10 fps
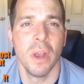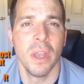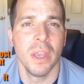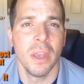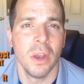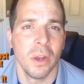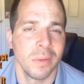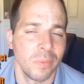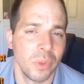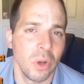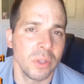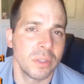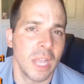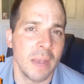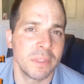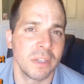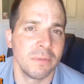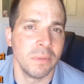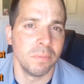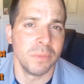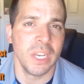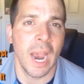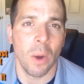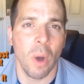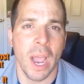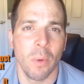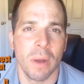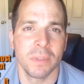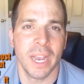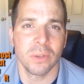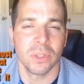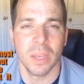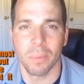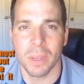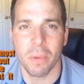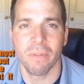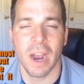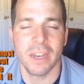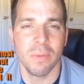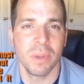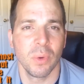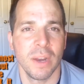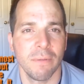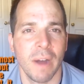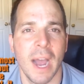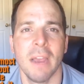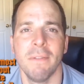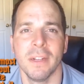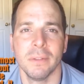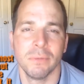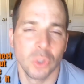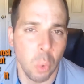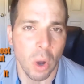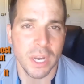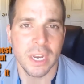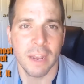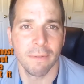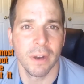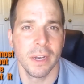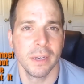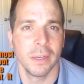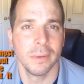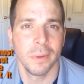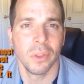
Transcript: you those types of DIY websites typically provide you between 5 and 20 different